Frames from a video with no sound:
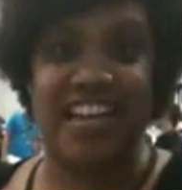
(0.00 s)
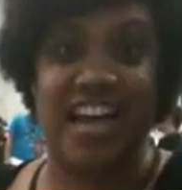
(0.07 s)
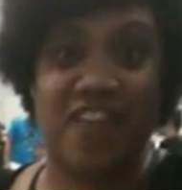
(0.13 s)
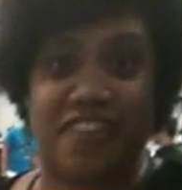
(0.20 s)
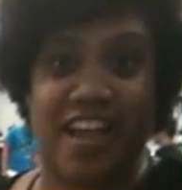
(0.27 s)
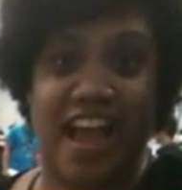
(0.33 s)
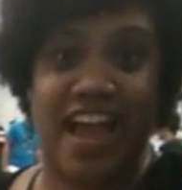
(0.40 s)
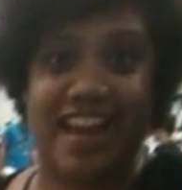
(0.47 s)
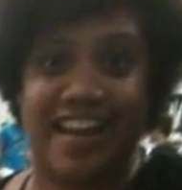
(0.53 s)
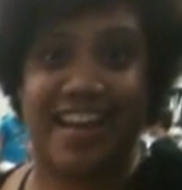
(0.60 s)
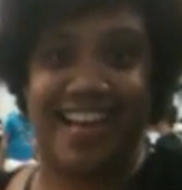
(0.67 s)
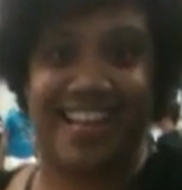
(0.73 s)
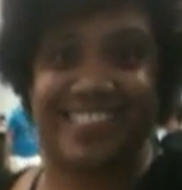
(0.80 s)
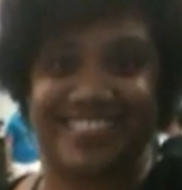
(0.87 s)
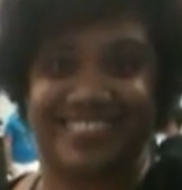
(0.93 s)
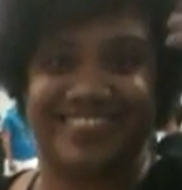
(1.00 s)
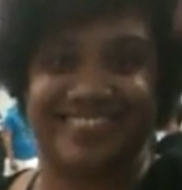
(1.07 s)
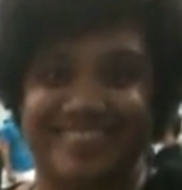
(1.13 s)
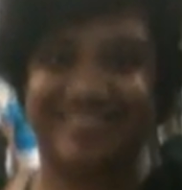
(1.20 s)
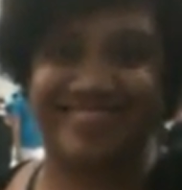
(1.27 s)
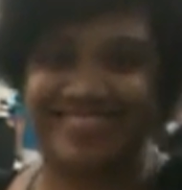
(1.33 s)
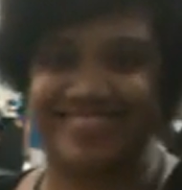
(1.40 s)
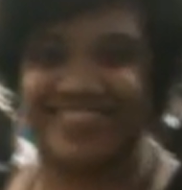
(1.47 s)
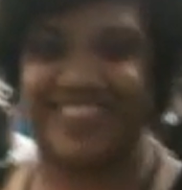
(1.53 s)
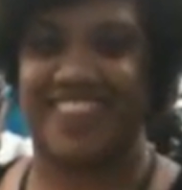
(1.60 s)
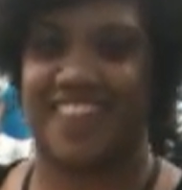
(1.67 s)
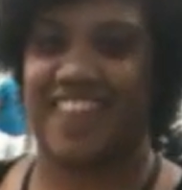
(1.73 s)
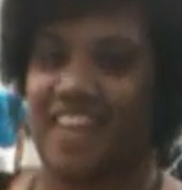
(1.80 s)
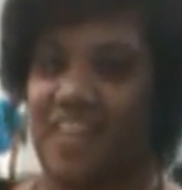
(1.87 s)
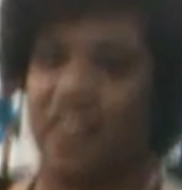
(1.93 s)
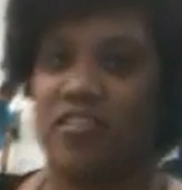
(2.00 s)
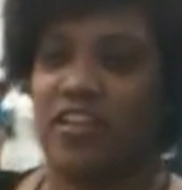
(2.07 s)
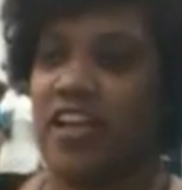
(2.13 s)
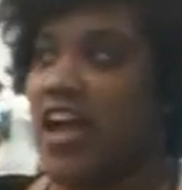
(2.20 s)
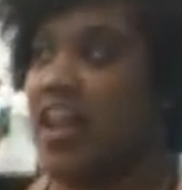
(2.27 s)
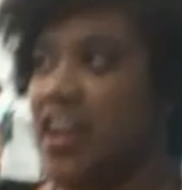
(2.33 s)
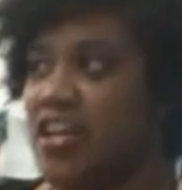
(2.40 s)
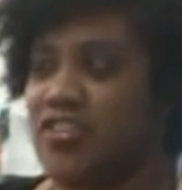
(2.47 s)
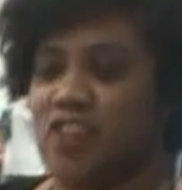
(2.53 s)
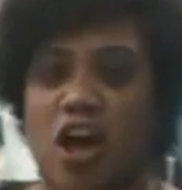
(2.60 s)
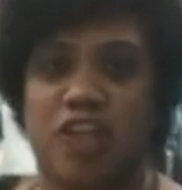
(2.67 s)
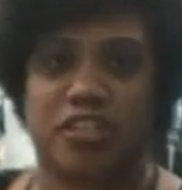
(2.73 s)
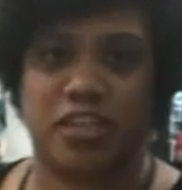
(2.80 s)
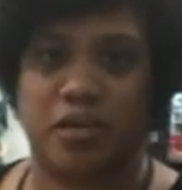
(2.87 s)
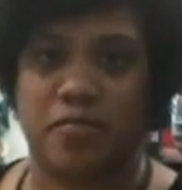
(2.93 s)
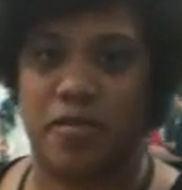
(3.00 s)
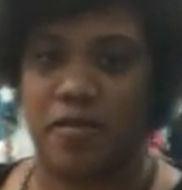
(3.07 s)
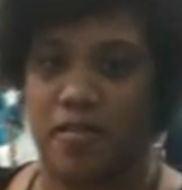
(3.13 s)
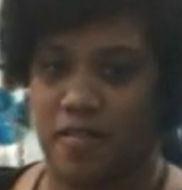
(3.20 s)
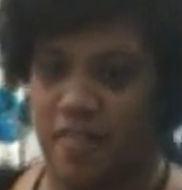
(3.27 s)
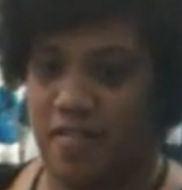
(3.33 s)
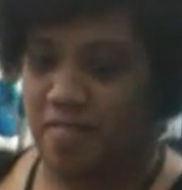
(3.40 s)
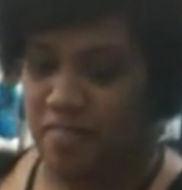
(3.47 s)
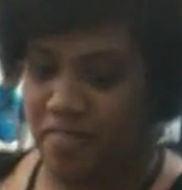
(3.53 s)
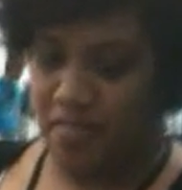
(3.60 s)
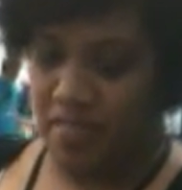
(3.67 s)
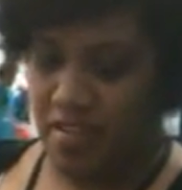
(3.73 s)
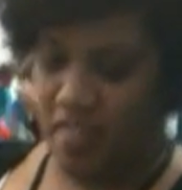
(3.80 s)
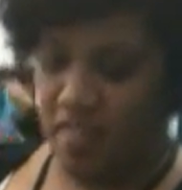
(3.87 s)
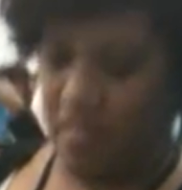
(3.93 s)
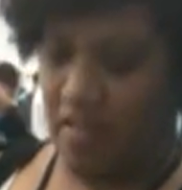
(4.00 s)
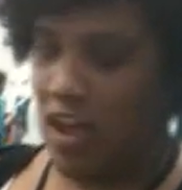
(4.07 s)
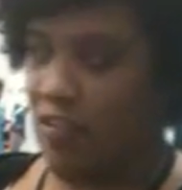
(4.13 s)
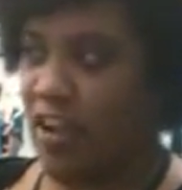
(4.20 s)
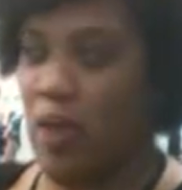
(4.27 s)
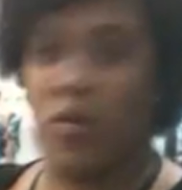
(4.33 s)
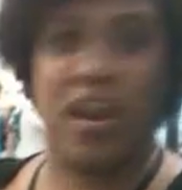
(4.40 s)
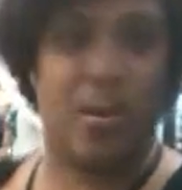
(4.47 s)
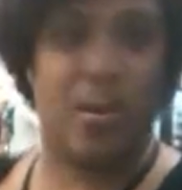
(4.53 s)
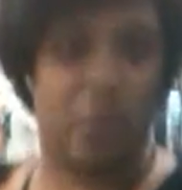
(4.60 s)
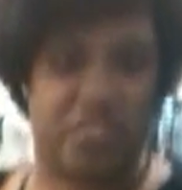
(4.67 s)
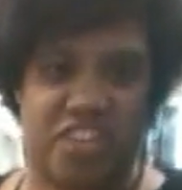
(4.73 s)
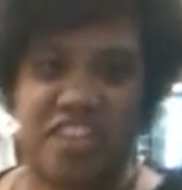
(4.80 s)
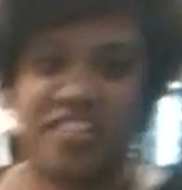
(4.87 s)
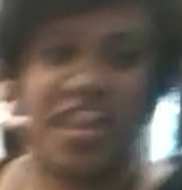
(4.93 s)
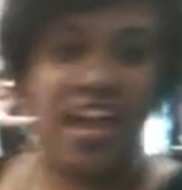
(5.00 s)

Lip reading: I love Canada. Canada's awesome. I don't care what anyone says.